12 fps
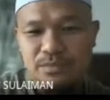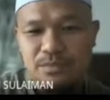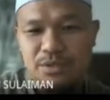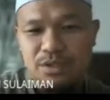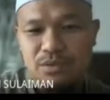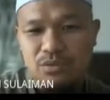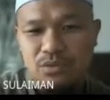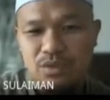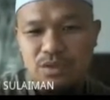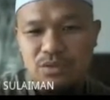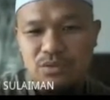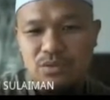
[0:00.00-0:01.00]
P2
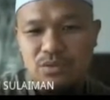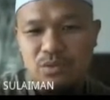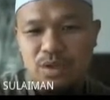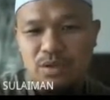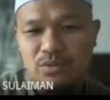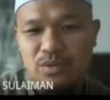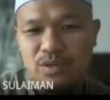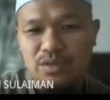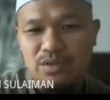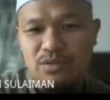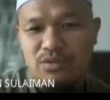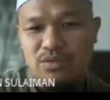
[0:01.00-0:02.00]
is 0110,